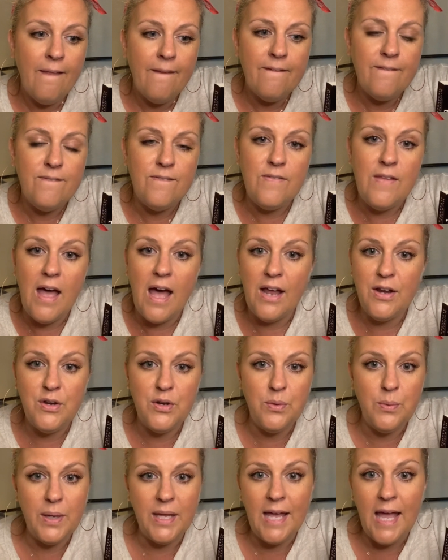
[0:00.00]
not
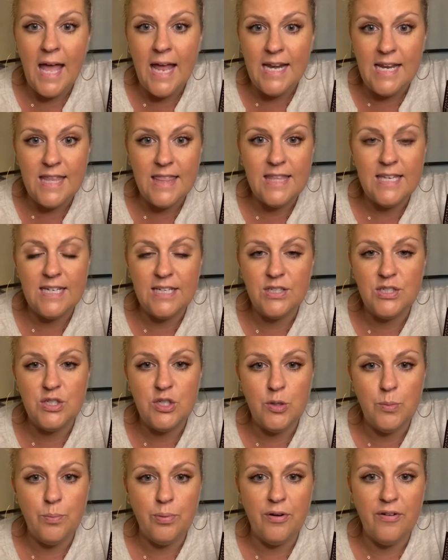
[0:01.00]
doing anything
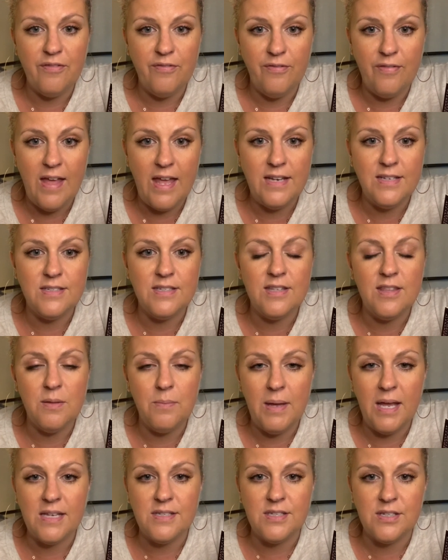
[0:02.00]
to prevent the
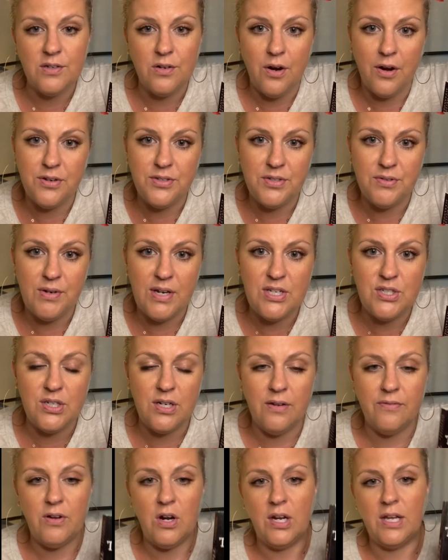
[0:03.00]
mass incarceration
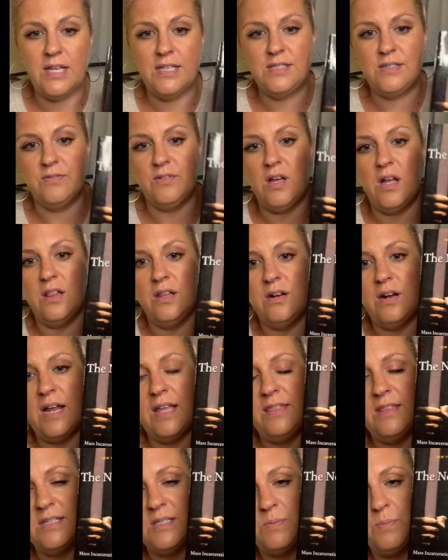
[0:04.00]
of our kids of color.
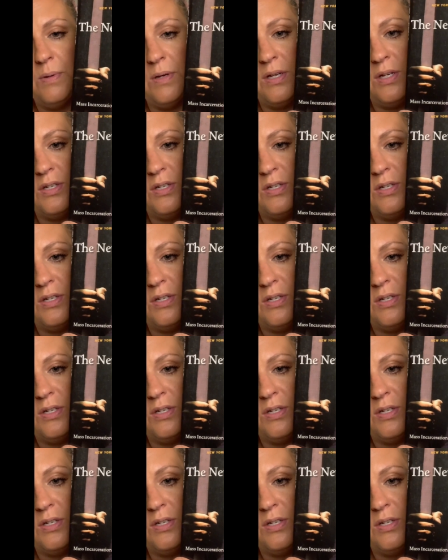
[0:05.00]
And this book